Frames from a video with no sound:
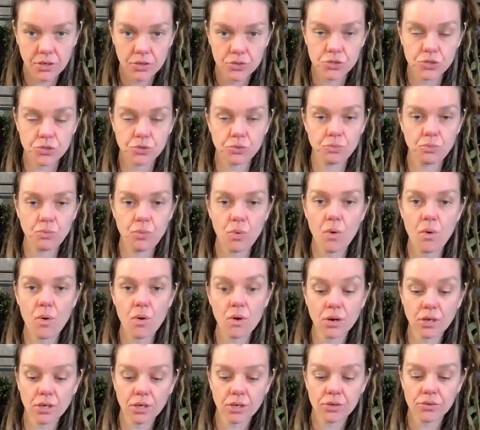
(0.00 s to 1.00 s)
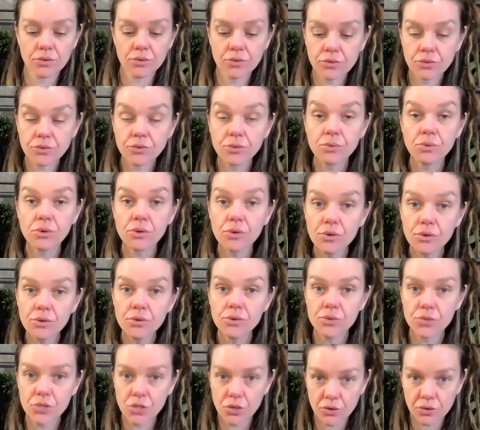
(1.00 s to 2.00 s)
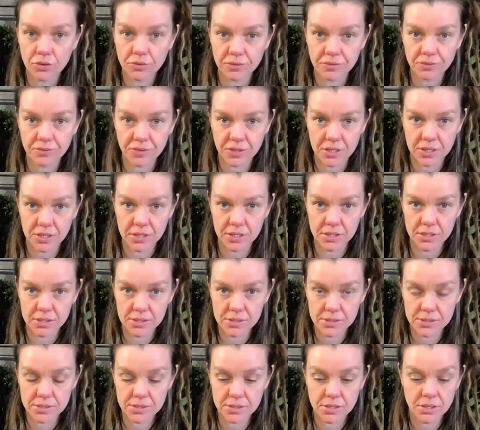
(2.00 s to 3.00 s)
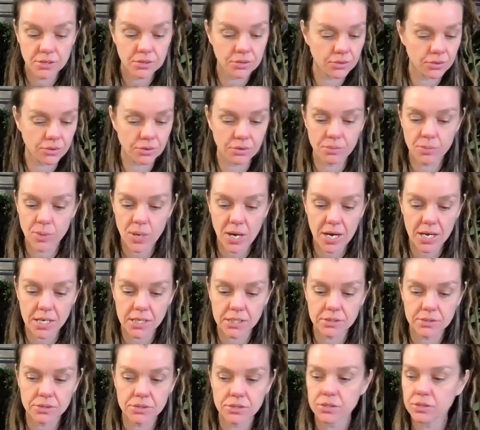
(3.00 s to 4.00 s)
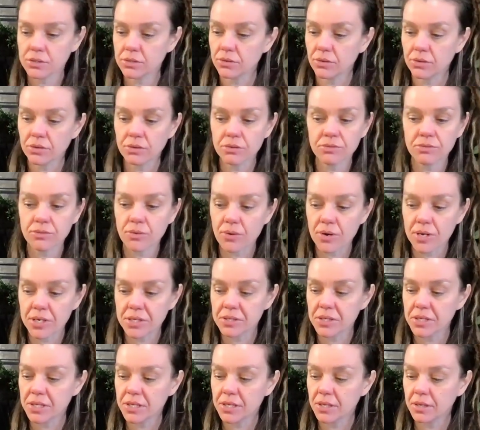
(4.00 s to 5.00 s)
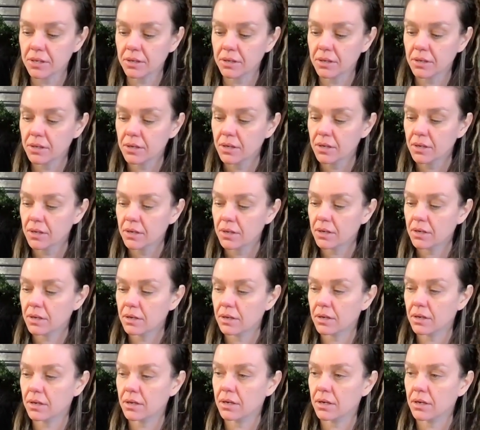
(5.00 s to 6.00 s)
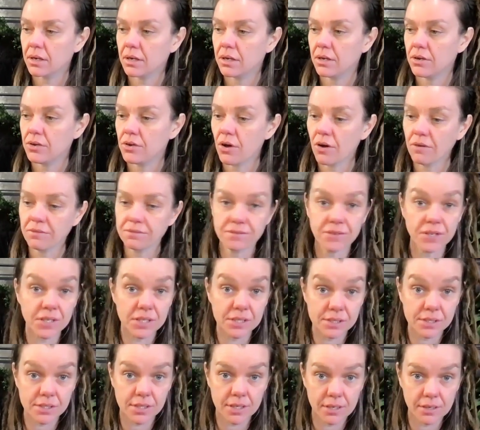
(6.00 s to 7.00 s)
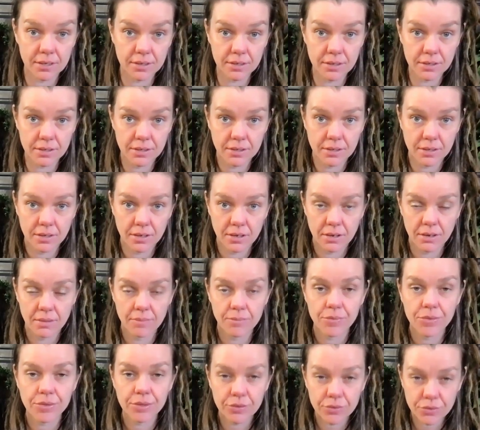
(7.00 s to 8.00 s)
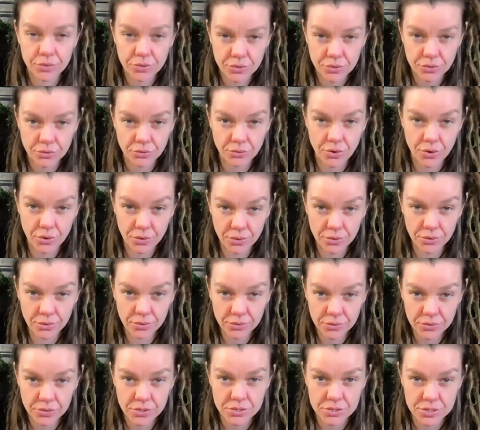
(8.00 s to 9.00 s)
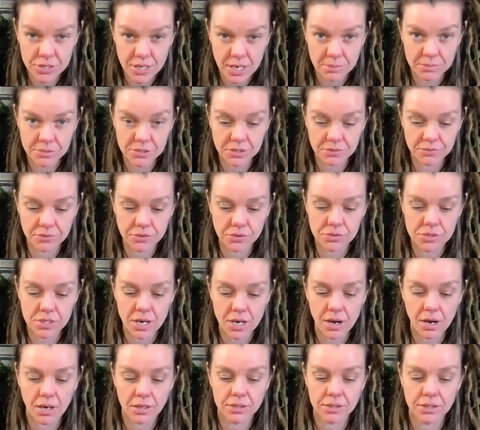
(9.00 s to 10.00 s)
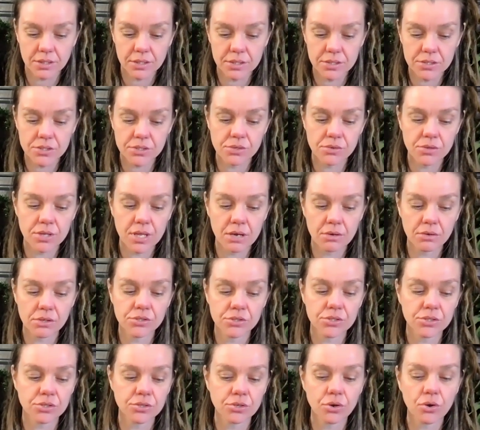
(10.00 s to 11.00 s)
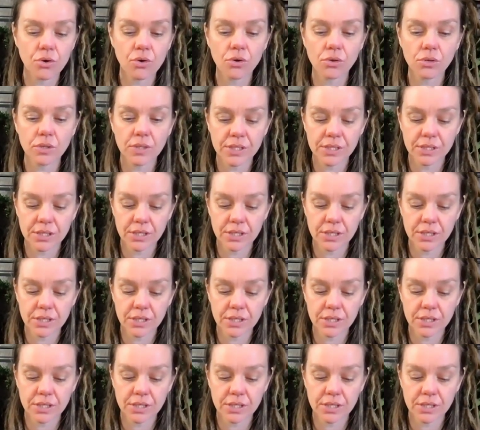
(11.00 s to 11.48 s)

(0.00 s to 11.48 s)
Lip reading: to walk through your fears, not around, not avoiding, not fixing, through the depths of your darkness. So there is a calling